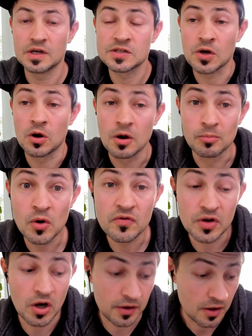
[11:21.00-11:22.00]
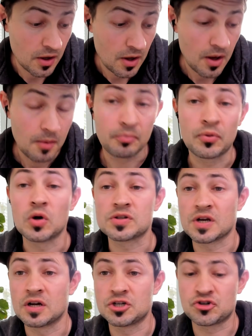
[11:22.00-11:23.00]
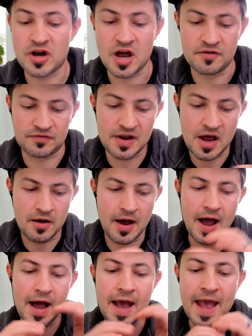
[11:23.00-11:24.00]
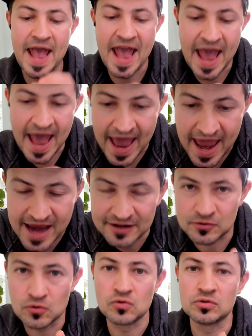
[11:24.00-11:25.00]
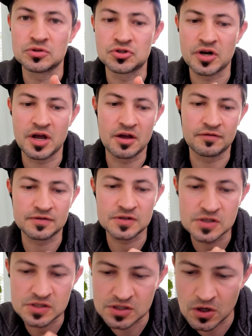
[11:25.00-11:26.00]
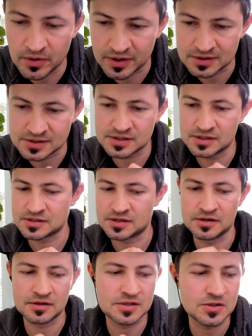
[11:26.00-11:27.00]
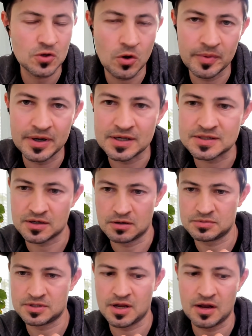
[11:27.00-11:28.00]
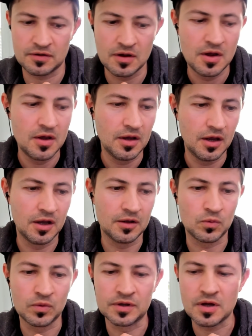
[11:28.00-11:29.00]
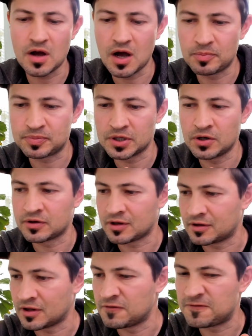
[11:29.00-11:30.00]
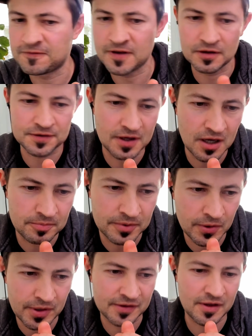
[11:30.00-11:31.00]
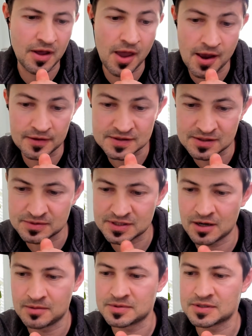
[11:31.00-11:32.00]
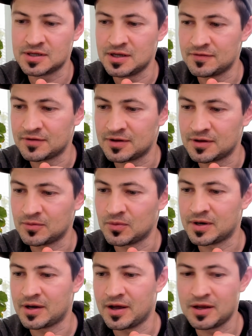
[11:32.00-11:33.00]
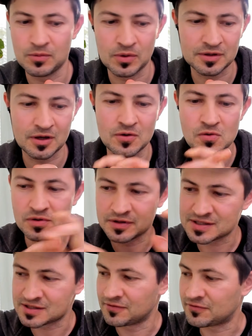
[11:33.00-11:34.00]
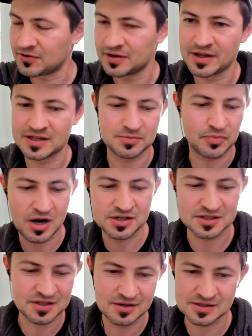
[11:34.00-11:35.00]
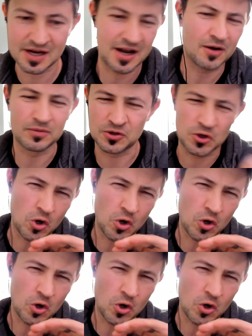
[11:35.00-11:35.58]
So moving on. Proton Drive. Now, I hate Google Drive. So inconsistent. So many times that it would upload and then fail to upload at the end. Sometimes even when I worked at Google, did some freelance projects on the side, I would